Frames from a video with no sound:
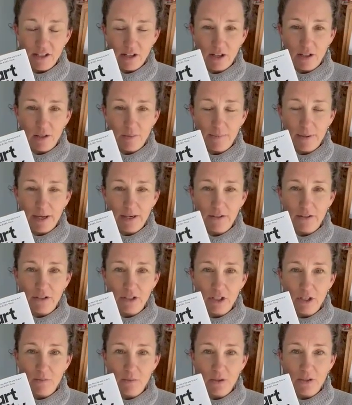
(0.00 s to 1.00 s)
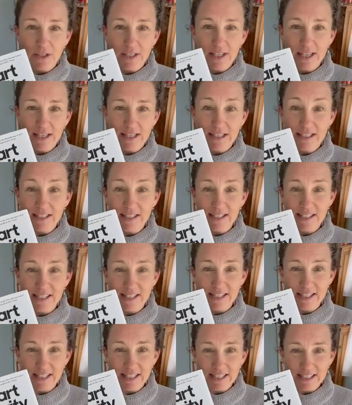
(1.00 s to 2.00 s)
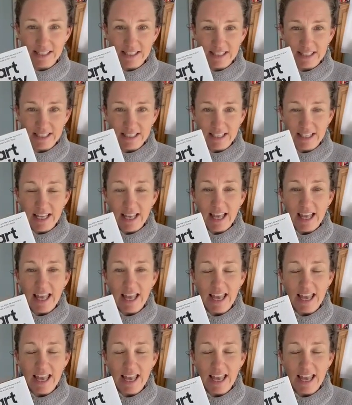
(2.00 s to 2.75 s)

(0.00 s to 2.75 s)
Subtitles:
all about communicating succinctly